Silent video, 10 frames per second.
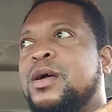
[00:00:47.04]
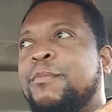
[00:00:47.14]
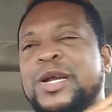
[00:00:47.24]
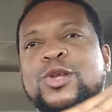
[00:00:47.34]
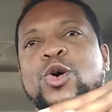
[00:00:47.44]

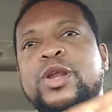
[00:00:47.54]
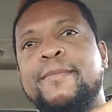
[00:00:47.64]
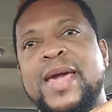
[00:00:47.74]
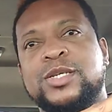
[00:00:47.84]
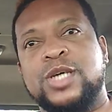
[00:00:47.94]
But it only
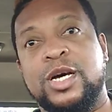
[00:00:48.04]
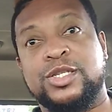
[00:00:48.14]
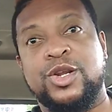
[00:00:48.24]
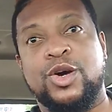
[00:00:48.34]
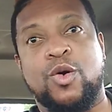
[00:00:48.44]
makes
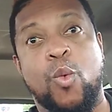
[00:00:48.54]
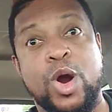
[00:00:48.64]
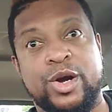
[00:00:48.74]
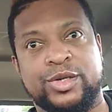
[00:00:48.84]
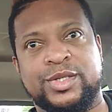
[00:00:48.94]
us look
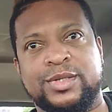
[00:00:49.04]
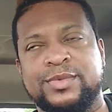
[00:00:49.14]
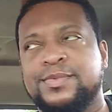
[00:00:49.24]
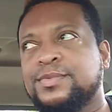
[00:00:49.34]
worse.